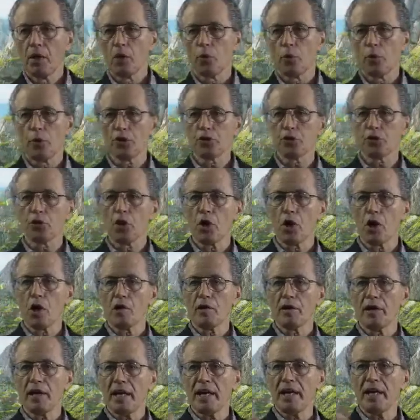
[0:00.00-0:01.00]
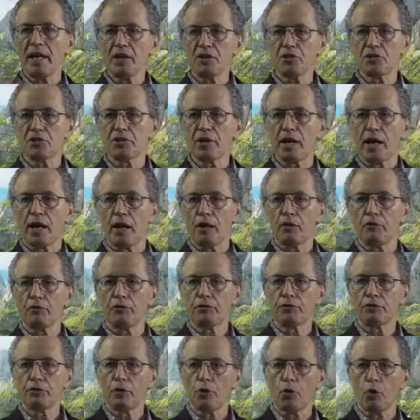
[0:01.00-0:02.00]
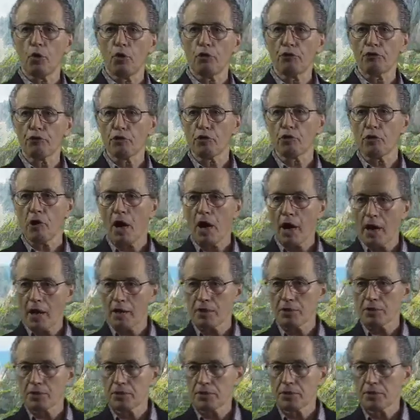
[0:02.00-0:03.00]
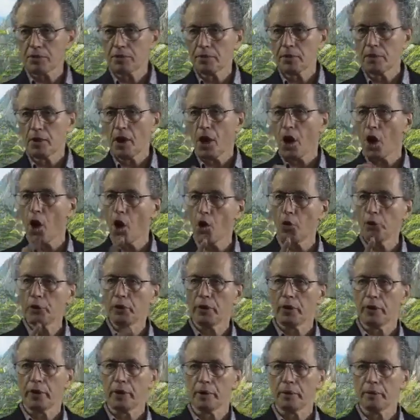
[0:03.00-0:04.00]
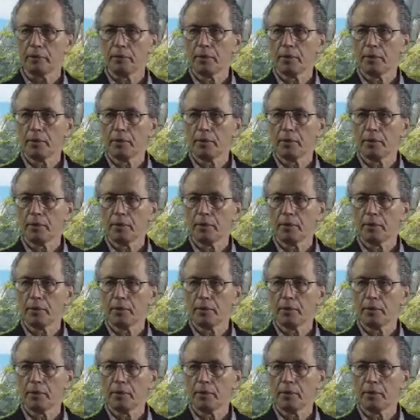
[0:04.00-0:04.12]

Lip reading: which are in itself or for us only,